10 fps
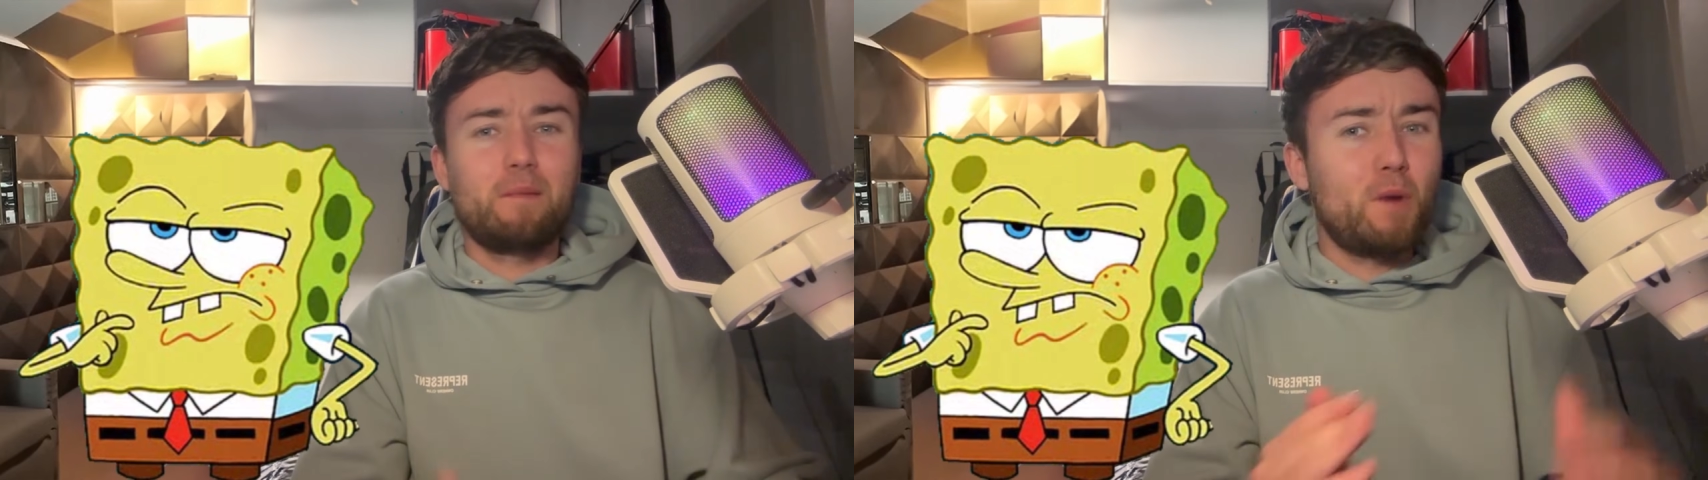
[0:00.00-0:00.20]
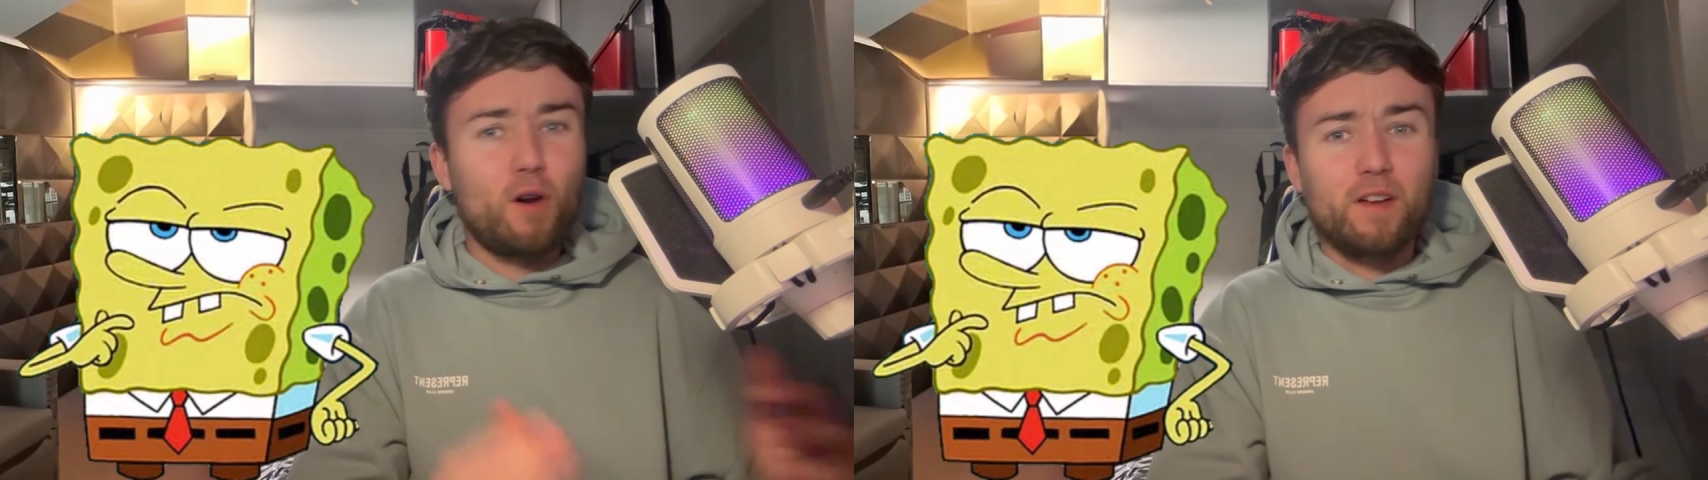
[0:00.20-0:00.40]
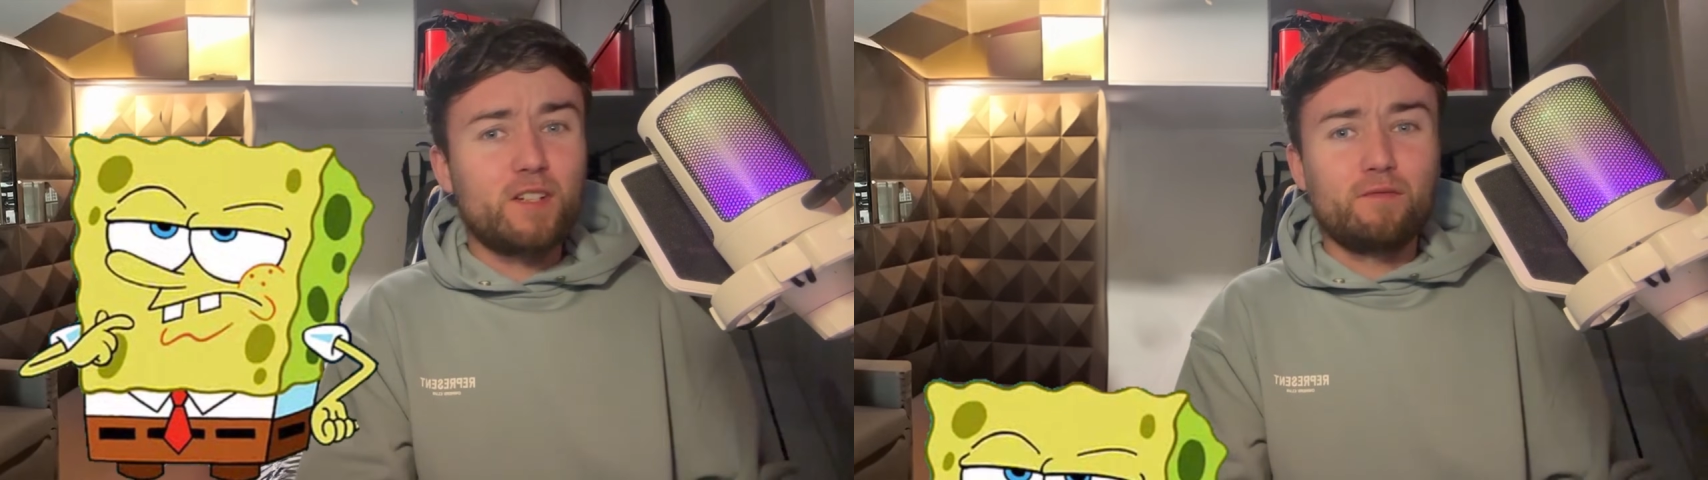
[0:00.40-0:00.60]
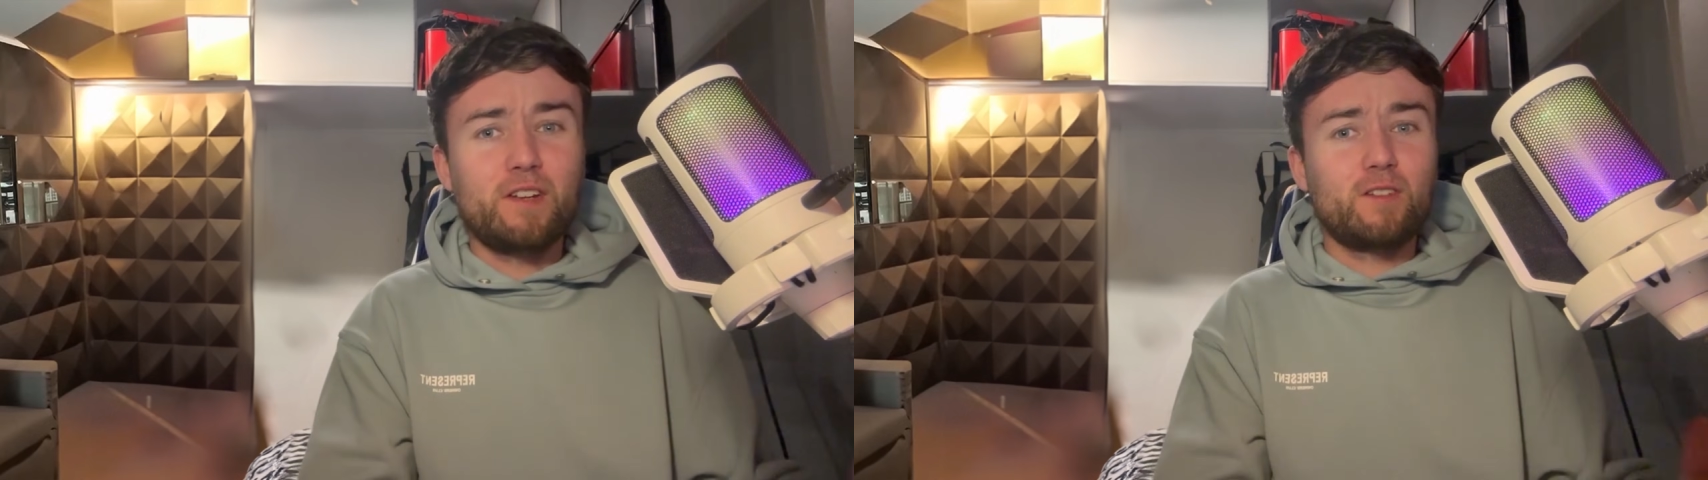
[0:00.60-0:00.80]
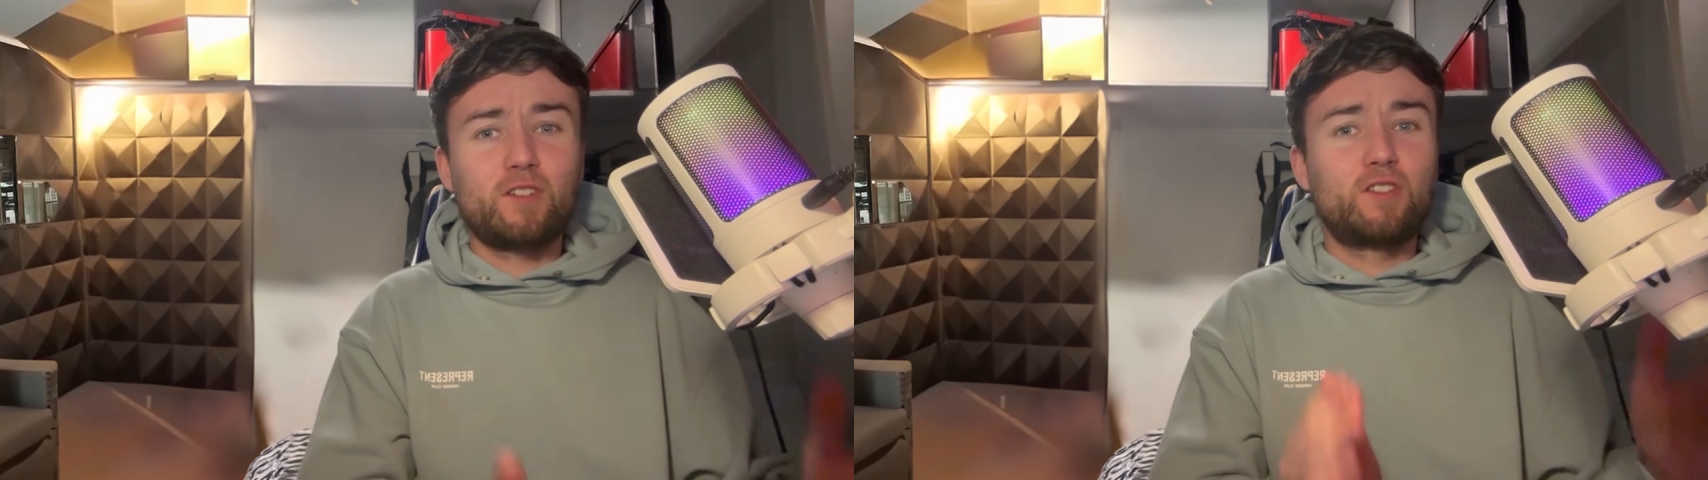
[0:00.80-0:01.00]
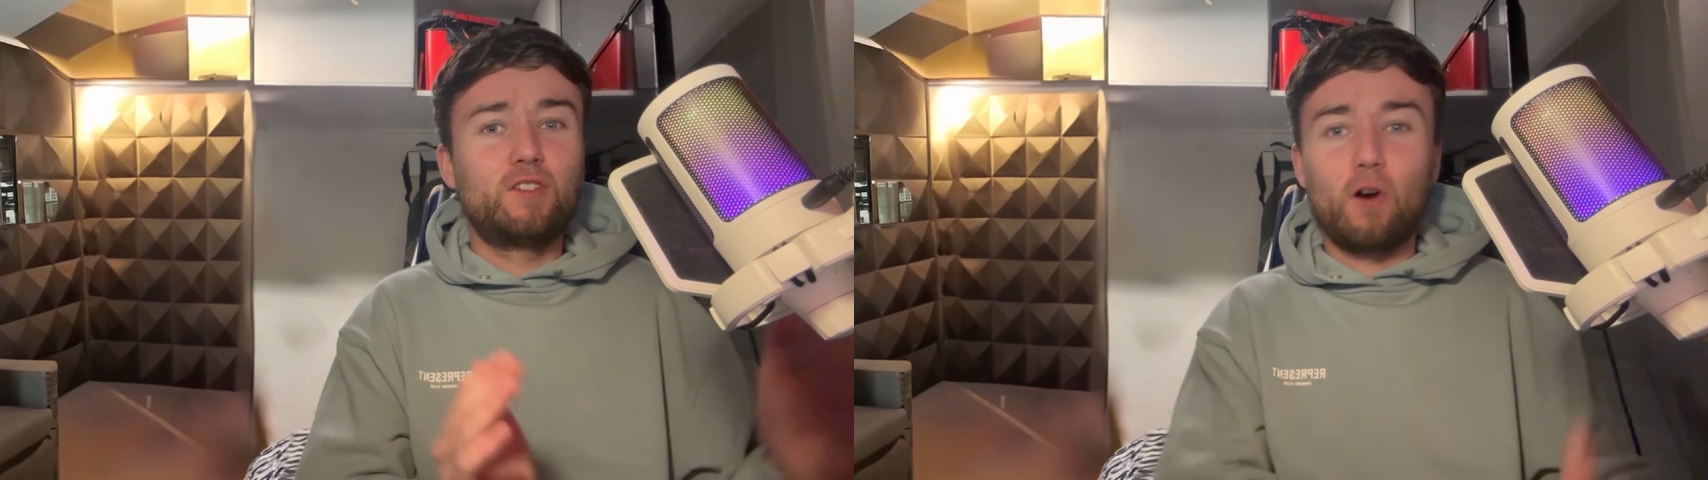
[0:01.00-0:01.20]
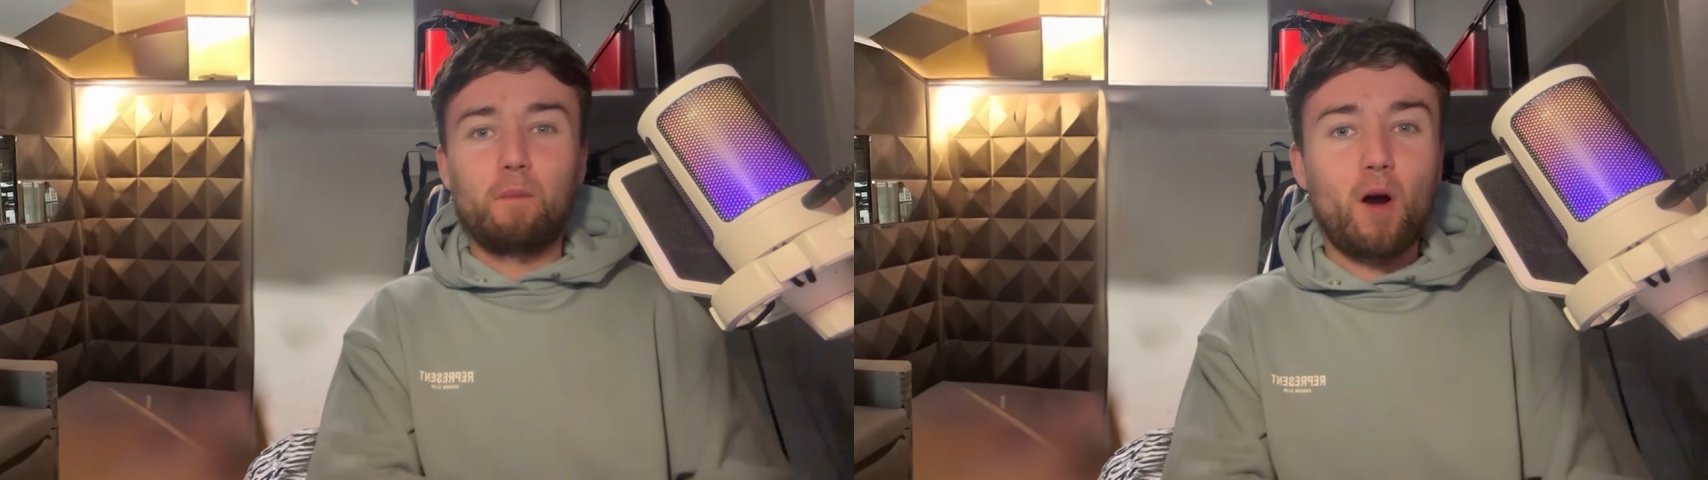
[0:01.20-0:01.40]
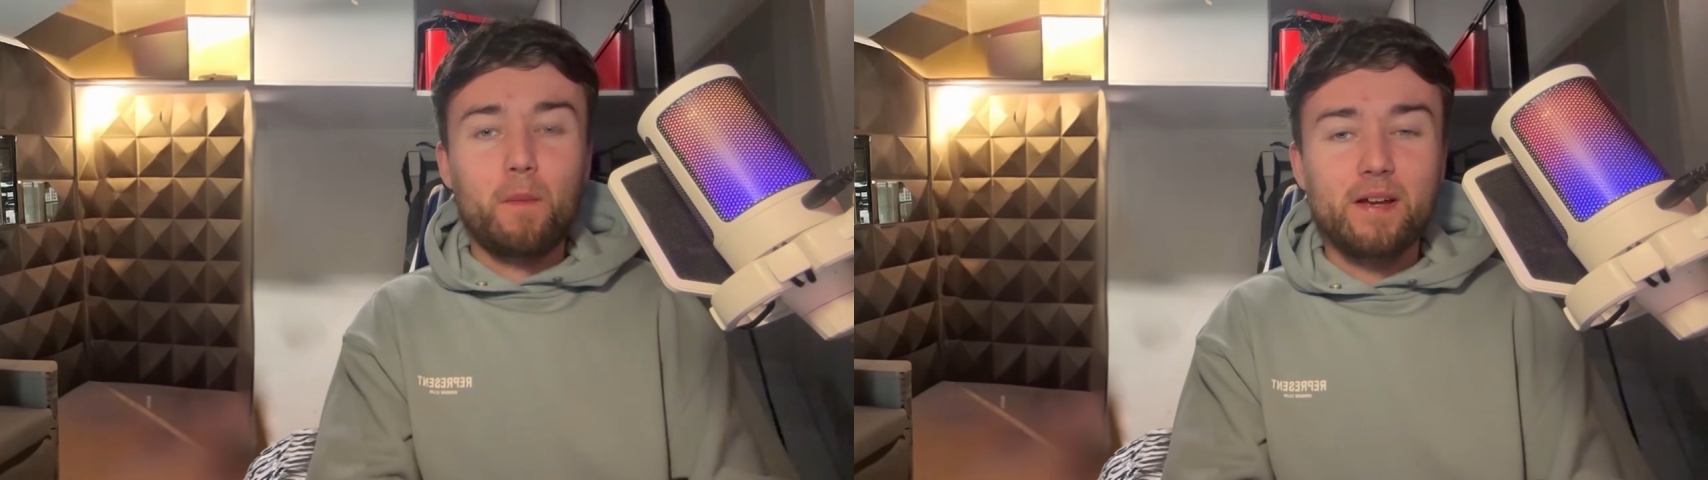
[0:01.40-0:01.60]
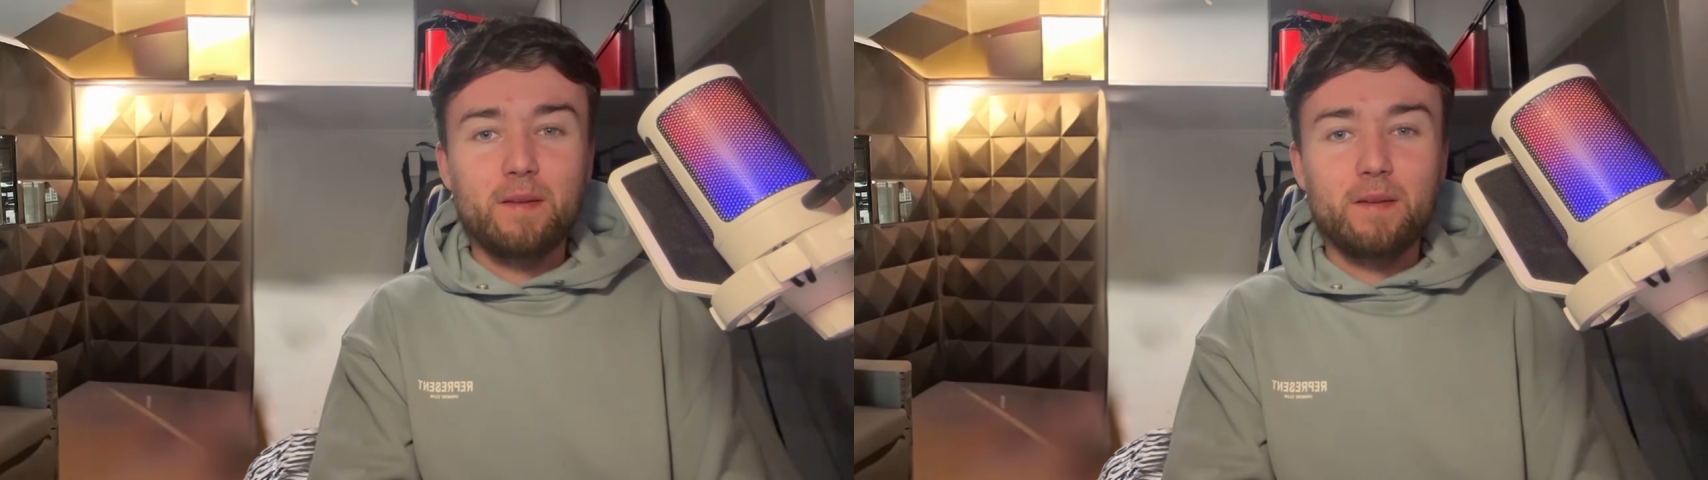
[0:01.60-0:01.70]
motivation videos just don't pop